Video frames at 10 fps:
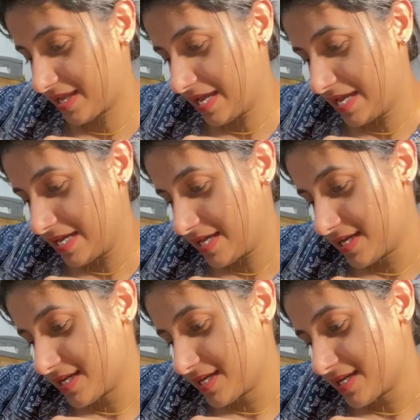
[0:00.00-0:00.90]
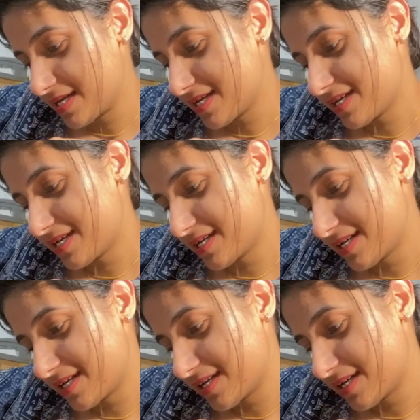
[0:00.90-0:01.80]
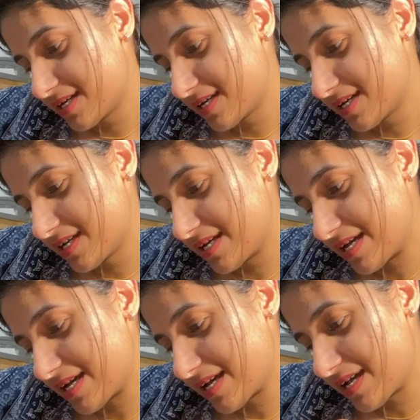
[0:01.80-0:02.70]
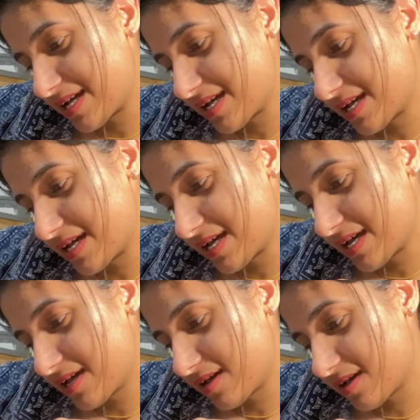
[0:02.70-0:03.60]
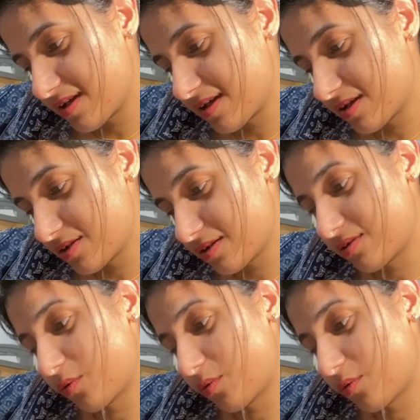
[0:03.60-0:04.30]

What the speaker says: Nobody speaks.